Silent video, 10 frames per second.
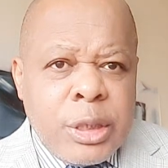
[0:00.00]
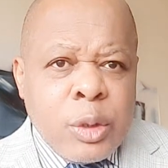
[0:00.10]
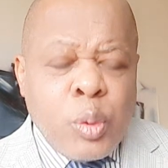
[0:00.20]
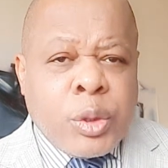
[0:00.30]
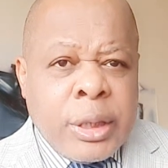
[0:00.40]

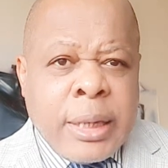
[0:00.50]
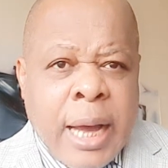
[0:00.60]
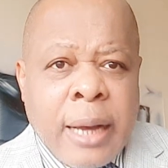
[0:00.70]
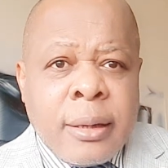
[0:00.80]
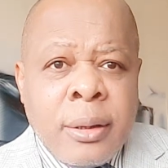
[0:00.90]
to see
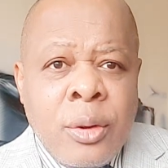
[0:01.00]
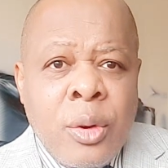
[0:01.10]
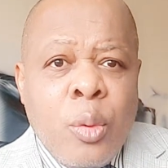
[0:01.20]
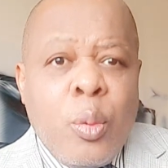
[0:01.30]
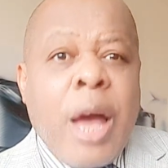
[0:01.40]
that
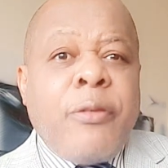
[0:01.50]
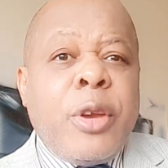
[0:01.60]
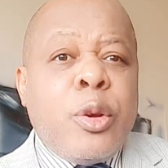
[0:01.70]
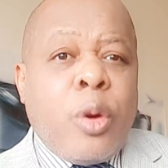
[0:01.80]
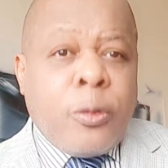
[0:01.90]
we have
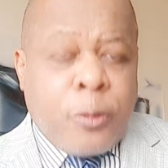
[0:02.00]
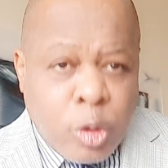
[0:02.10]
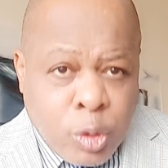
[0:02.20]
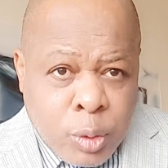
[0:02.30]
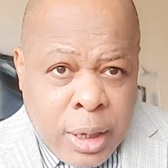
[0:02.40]
a
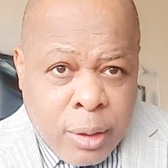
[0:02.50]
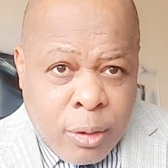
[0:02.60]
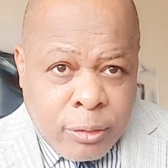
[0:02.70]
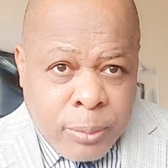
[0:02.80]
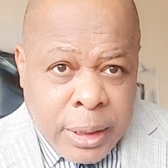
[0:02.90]
non-functional
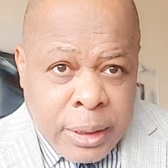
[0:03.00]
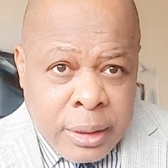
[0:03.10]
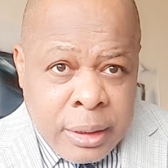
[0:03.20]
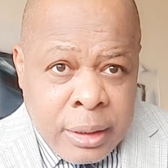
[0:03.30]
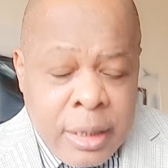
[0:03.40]

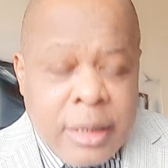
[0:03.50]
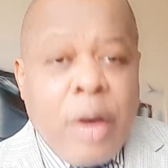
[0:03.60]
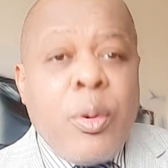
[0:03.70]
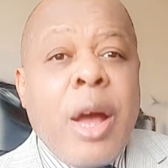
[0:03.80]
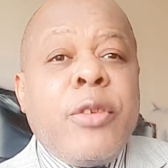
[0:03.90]
government,
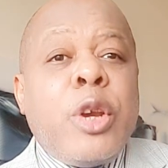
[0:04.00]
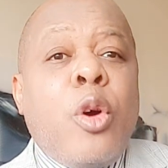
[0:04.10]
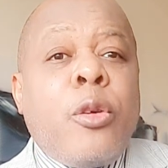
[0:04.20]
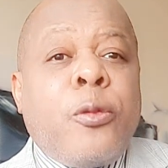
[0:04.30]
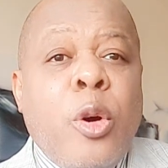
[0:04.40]
then we have a
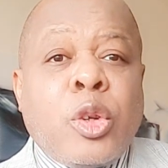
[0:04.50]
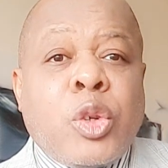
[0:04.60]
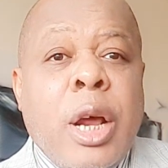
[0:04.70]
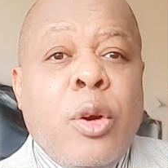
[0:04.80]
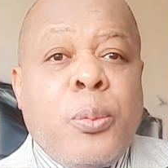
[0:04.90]

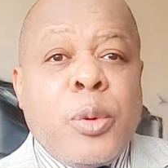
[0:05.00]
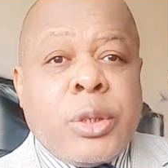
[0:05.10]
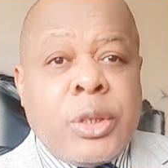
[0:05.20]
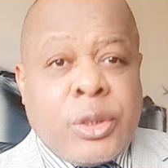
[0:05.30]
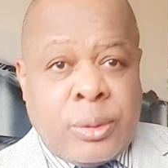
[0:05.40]
non-functional
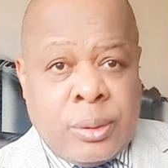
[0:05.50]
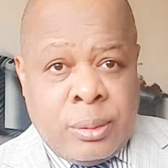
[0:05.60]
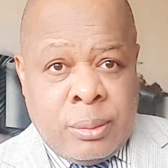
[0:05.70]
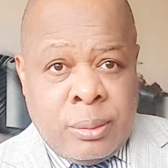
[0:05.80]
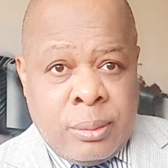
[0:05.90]
opposition.
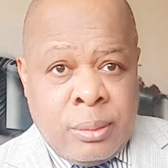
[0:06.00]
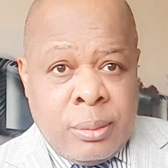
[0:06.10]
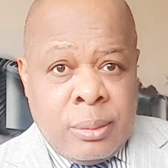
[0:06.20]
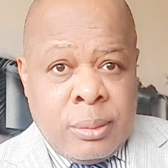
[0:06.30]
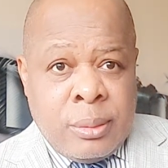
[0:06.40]

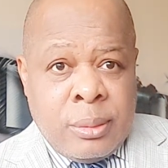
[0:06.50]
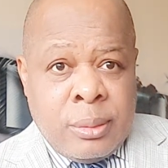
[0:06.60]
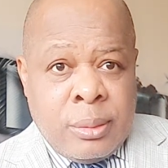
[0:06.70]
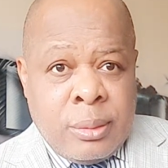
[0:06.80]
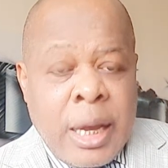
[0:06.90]

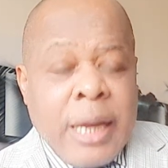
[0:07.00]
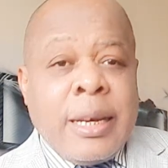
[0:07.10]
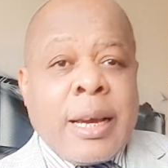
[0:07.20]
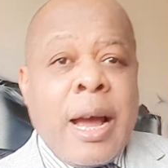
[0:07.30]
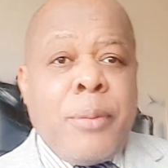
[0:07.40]
In
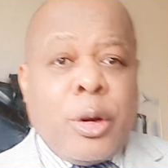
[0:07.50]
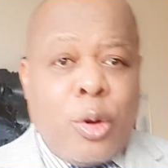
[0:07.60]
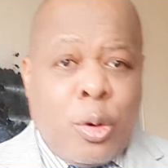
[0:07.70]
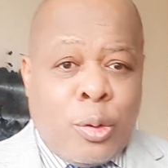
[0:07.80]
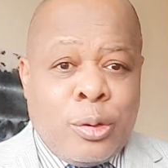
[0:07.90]
the
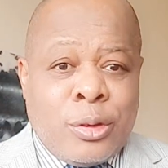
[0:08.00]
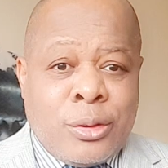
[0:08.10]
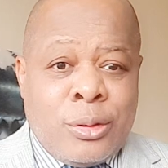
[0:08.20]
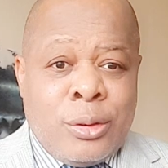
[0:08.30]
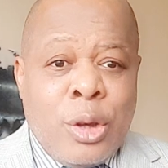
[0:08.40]

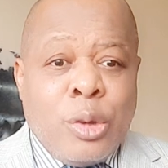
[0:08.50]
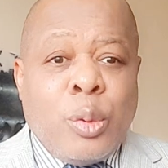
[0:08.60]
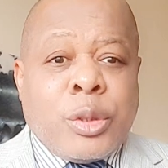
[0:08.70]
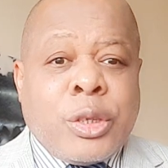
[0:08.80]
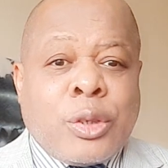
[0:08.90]
Cameroons,
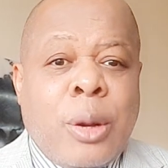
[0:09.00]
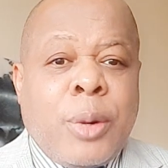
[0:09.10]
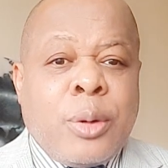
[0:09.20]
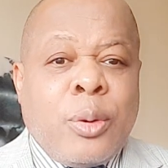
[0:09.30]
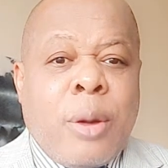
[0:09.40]
you will see
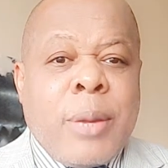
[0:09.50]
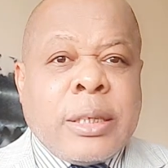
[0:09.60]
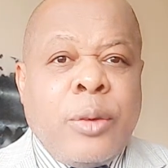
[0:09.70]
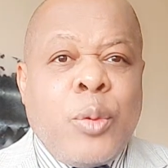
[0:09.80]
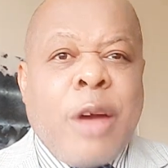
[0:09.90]
somebody who come and
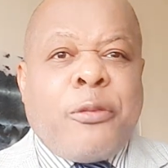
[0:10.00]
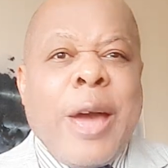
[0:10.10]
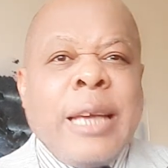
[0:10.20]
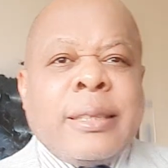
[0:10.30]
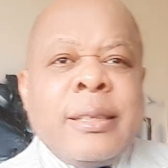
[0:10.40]
say, we are
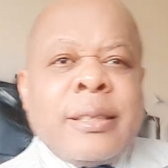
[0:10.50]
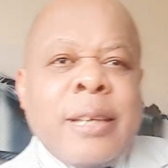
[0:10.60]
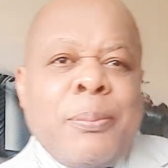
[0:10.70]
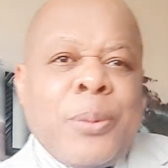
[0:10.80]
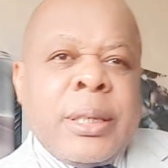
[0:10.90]
fighting
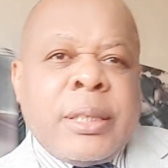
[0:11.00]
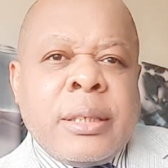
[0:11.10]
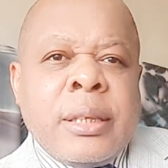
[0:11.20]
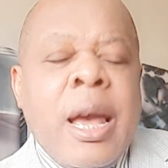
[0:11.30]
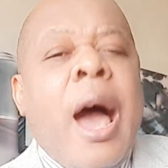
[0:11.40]

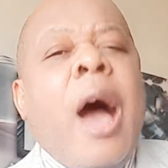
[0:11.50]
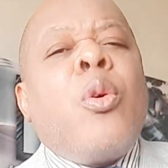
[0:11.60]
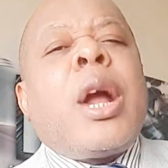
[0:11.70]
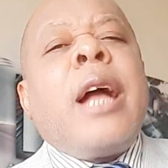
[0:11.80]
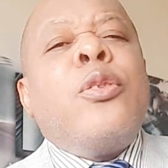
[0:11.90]
separatists.
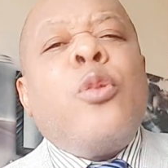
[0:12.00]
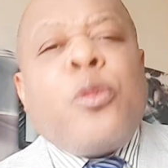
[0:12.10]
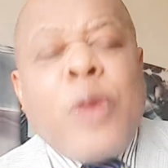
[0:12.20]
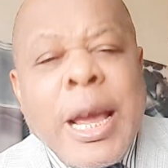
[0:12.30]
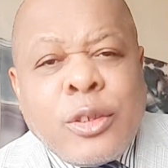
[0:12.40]
How can you
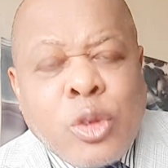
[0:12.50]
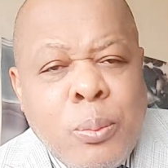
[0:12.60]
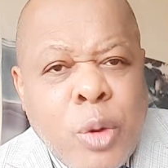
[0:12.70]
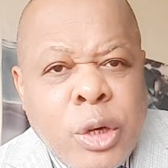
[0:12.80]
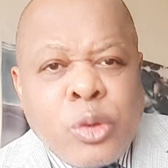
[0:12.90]
fight
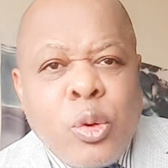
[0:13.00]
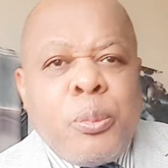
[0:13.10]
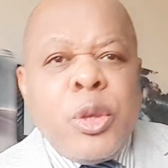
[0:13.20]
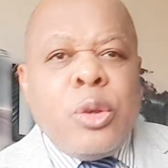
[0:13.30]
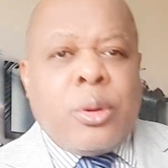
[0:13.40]
somebody's
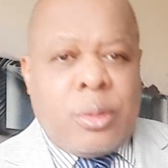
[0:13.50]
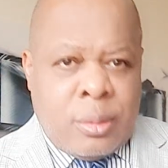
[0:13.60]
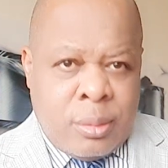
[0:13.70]
opinion?